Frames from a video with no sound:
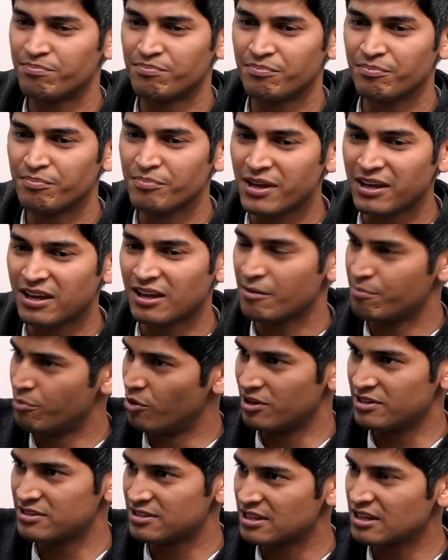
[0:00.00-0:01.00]
making a
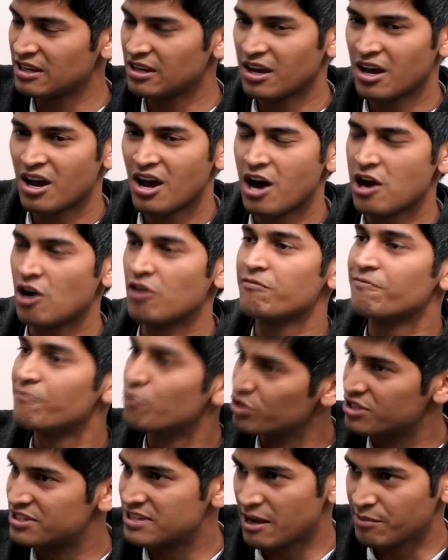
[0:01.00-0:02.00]
policy around
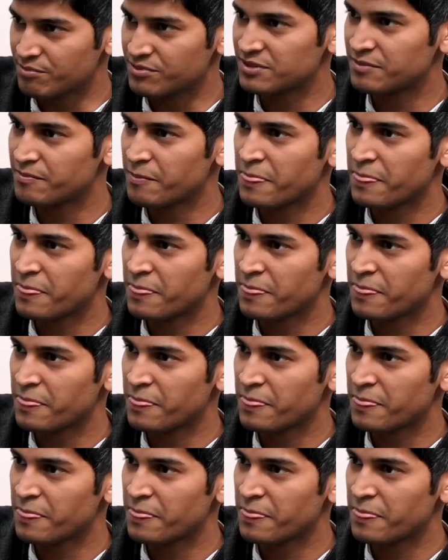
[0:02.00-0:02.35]
food stamps.